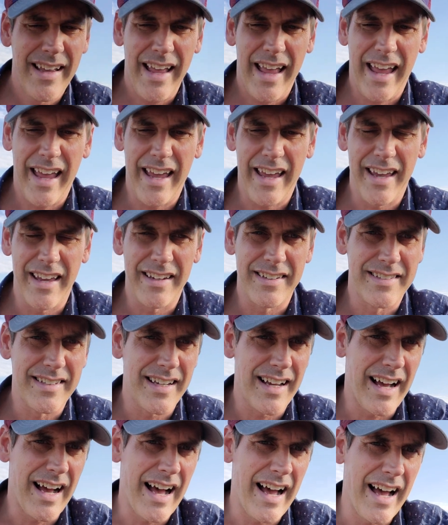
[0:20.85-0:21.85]
and
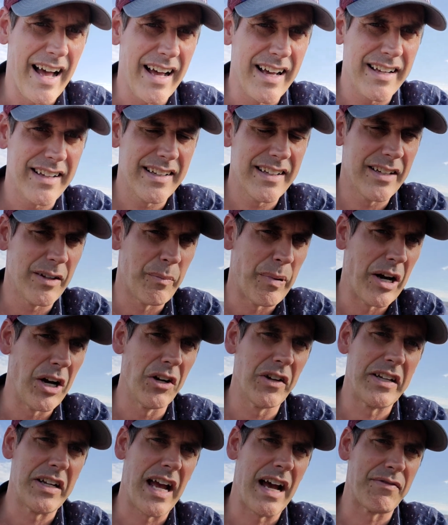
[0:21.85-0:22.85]

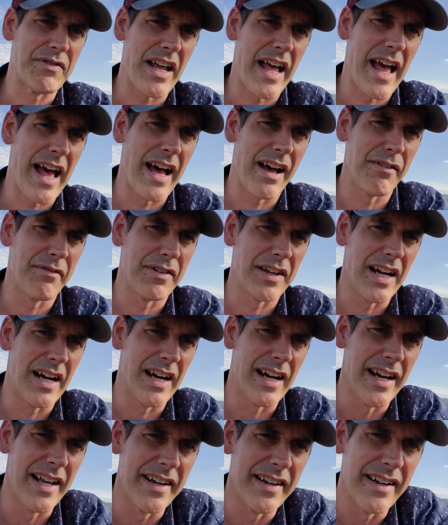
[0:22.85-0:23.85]
apparently you have to have it
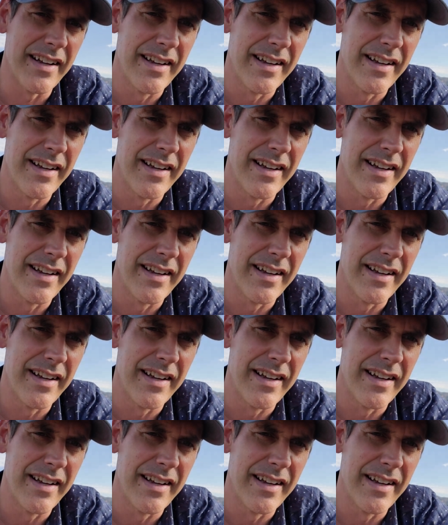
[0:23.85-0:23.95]
on